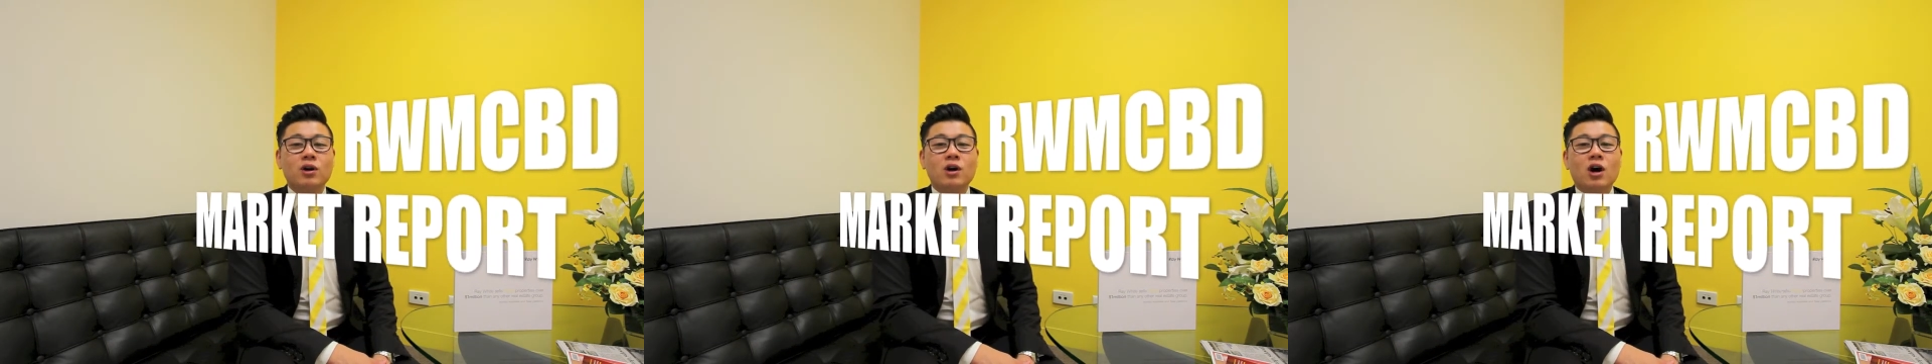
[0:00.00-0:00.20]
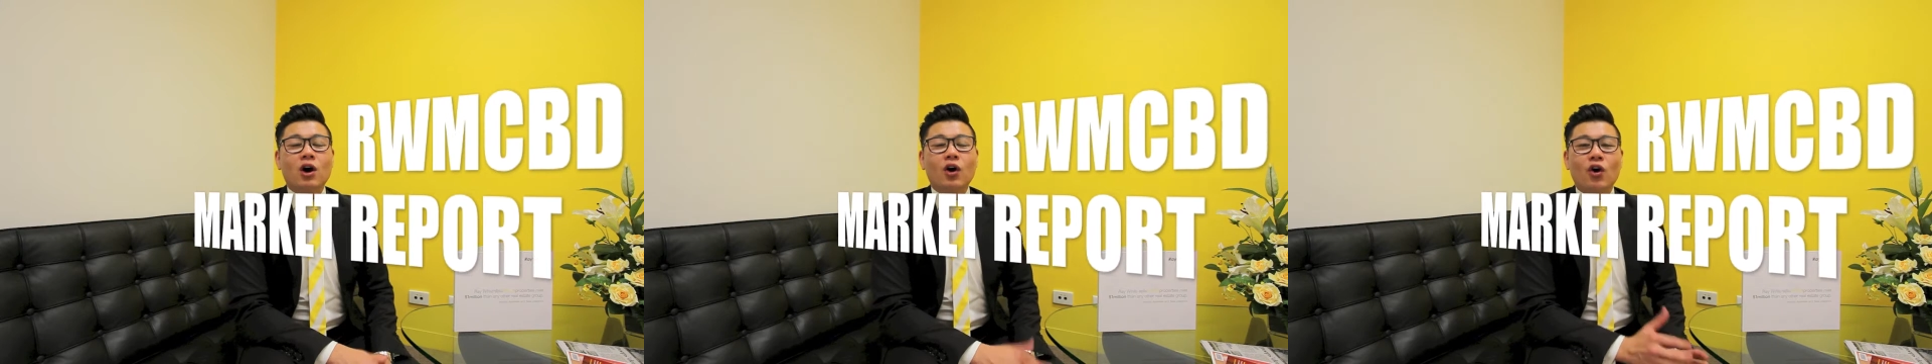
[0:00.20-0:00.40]

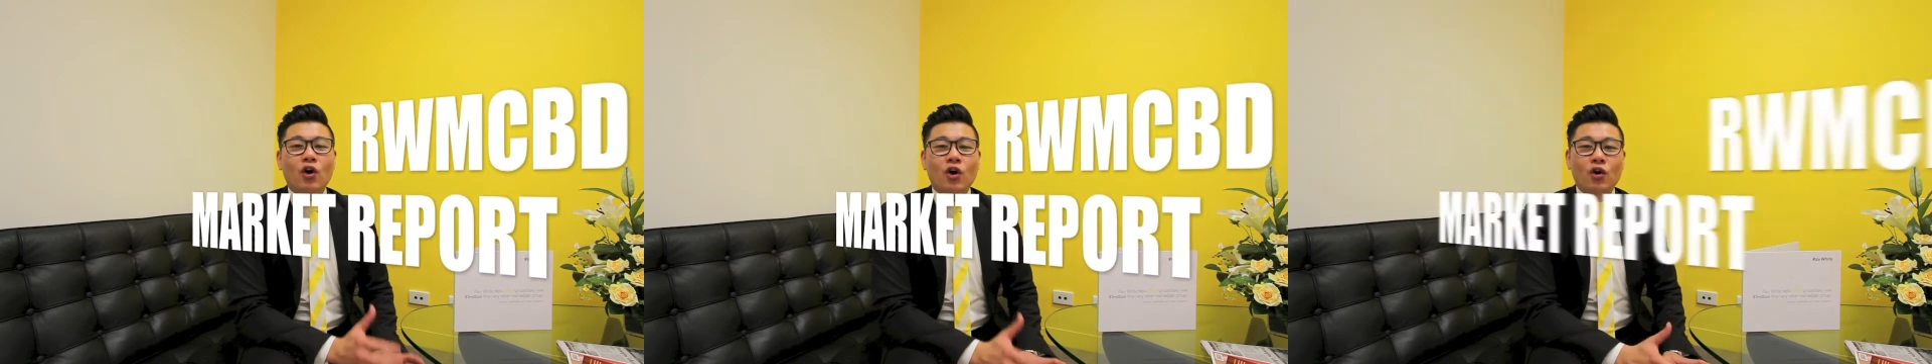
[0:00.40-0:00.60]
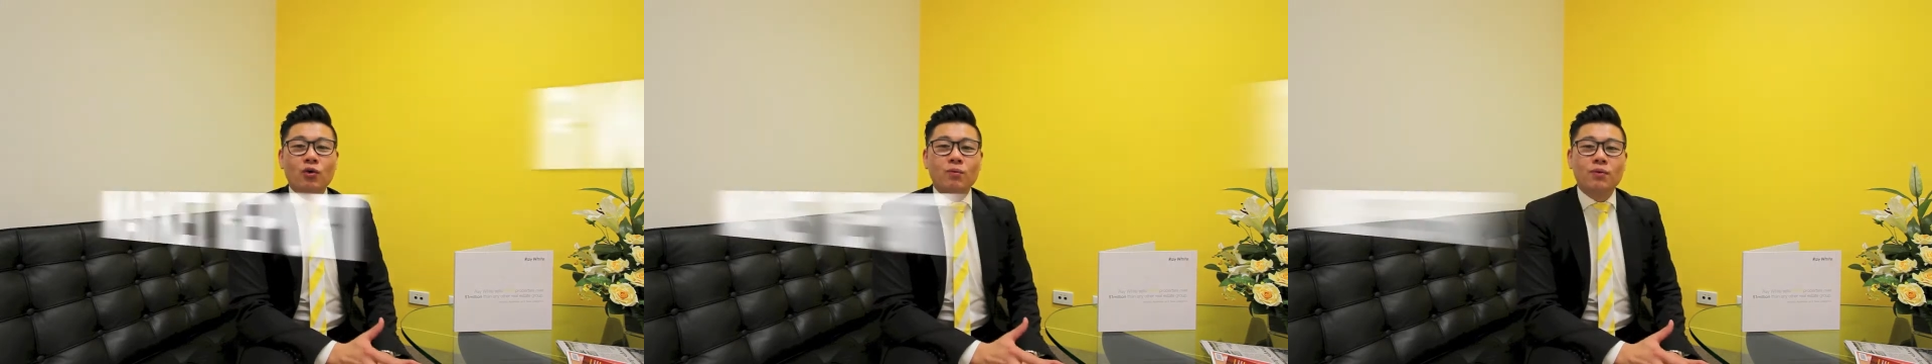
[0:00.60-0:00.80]
I
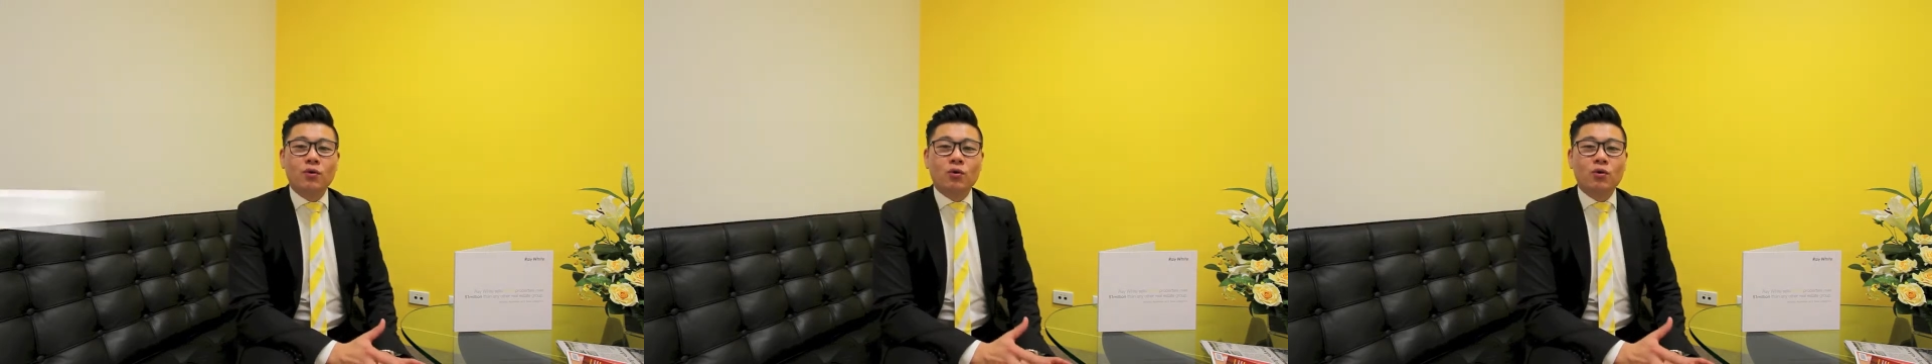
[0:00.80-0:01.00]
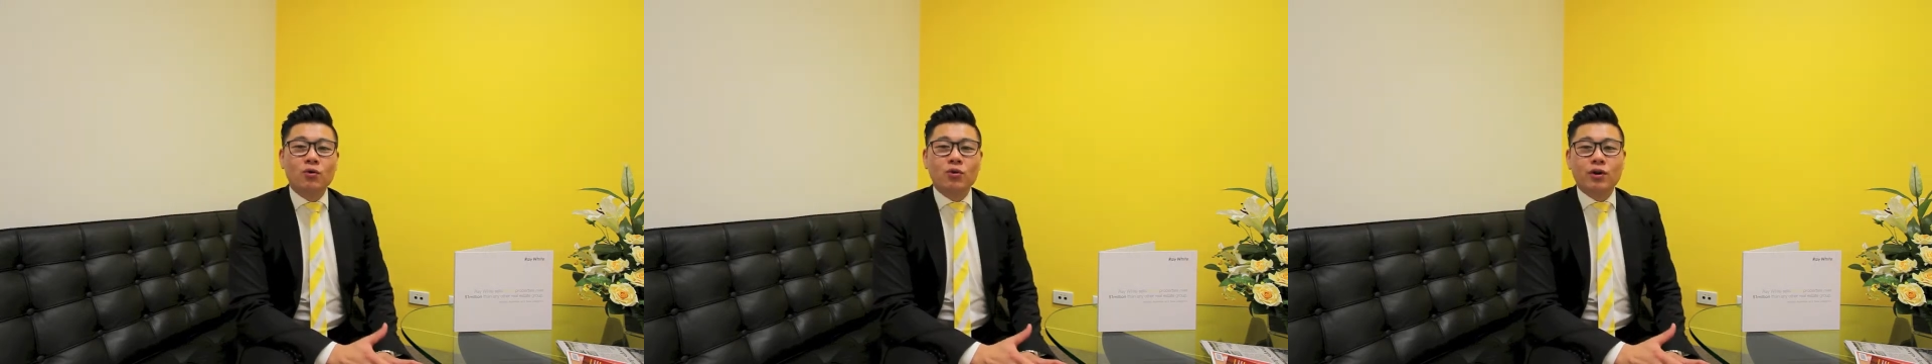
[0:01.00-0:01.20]
hope
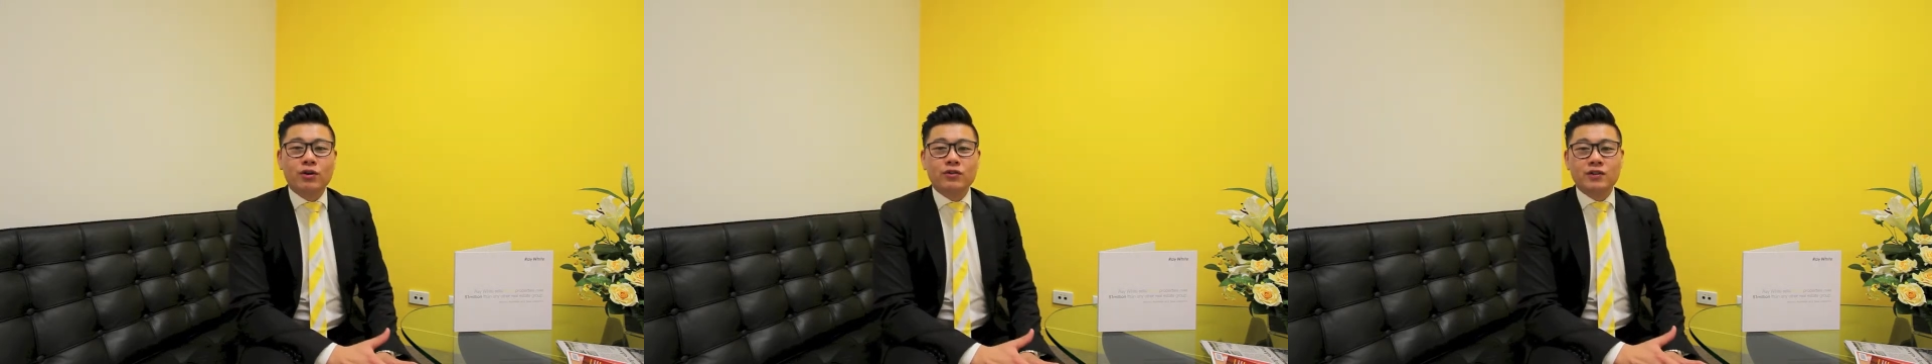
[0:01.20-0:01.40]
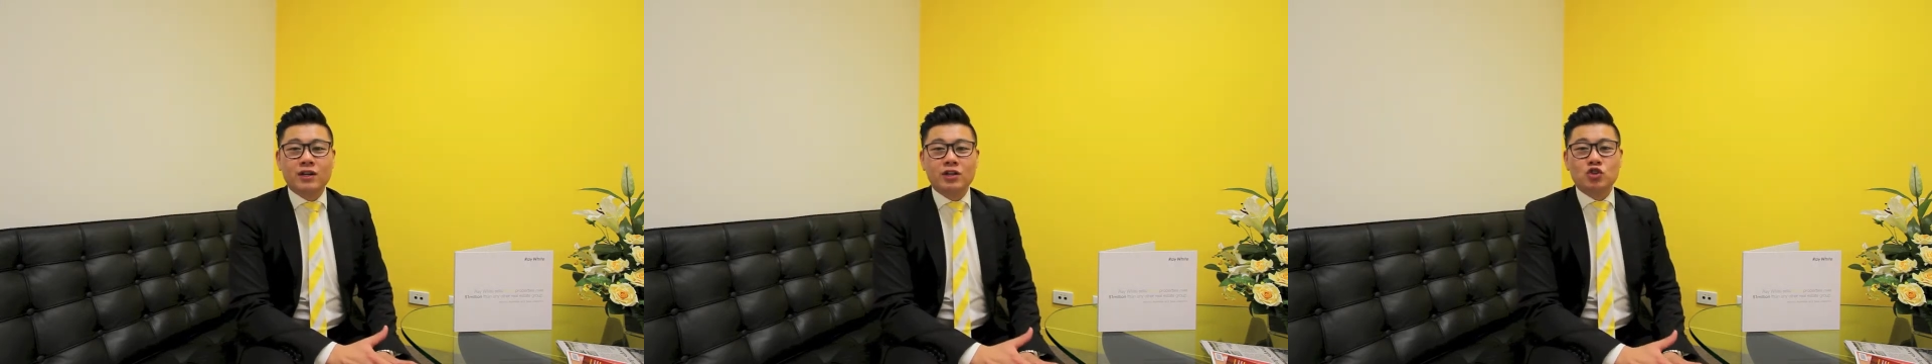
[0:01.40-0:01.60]
all
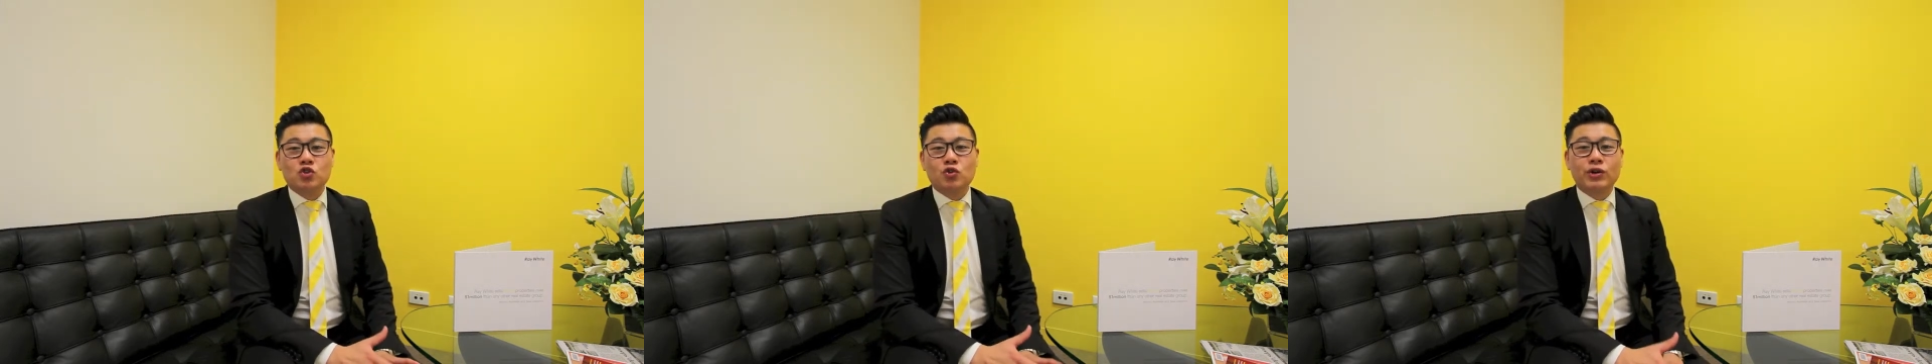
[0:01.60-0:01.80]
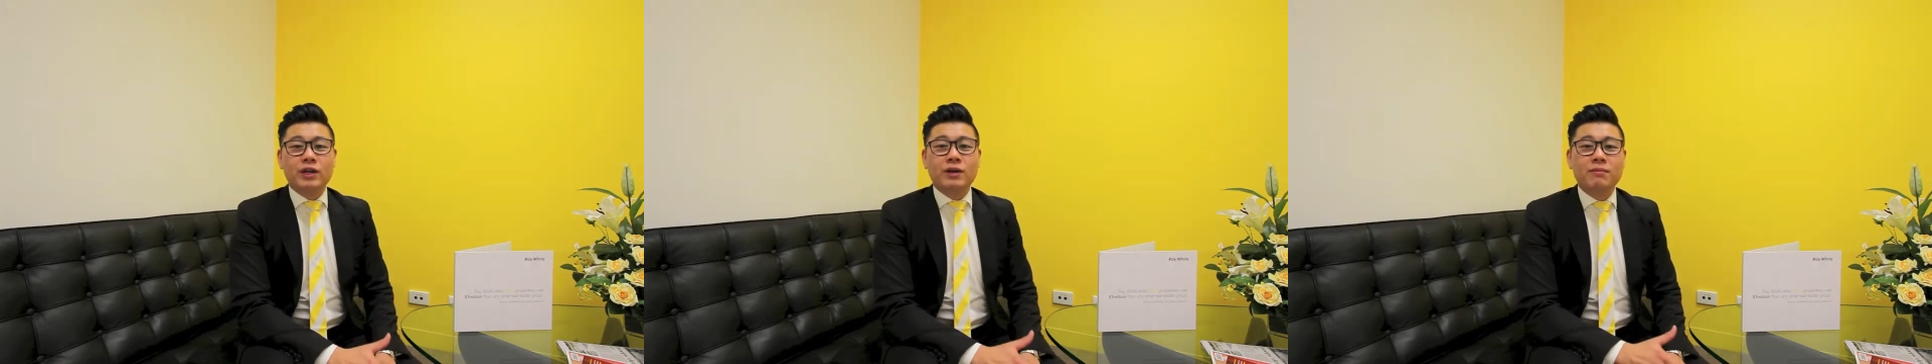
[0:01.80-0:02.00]
those that are
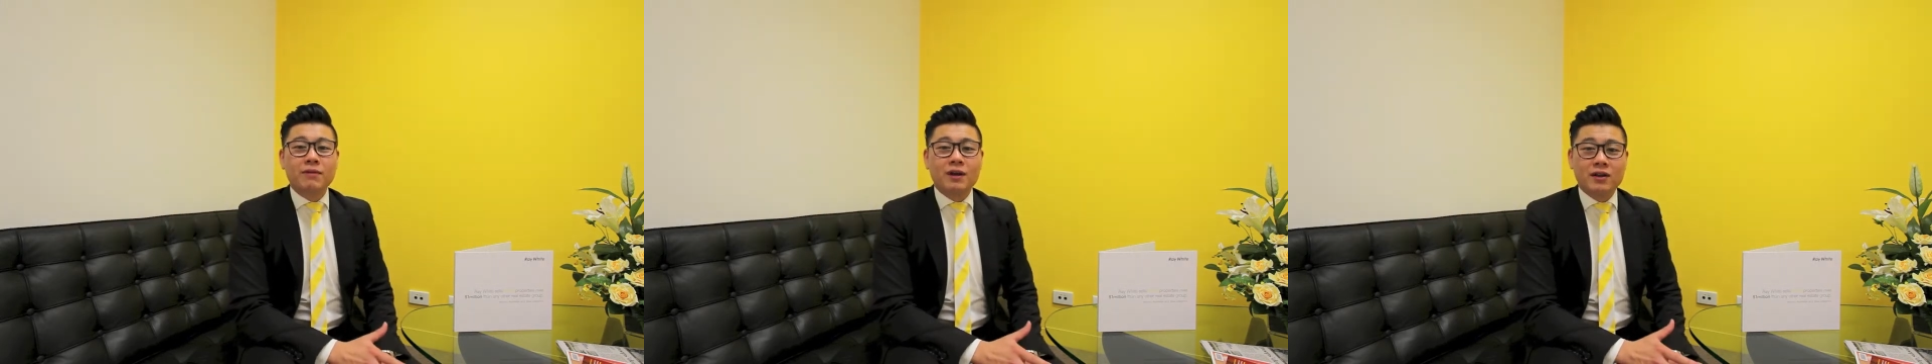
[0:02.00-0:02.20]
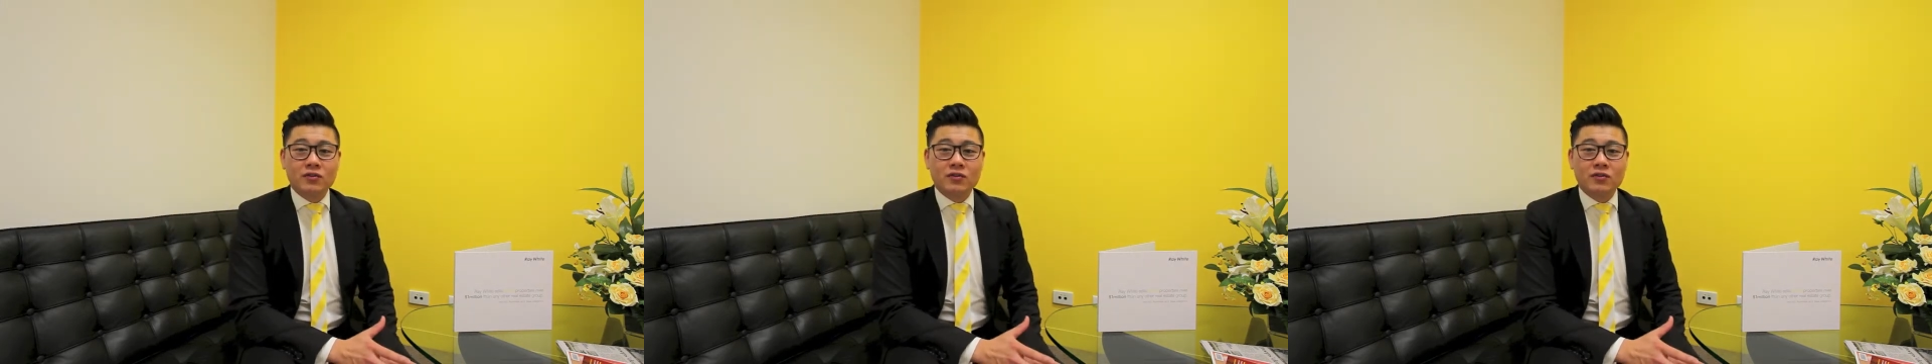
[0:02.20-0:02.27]
joining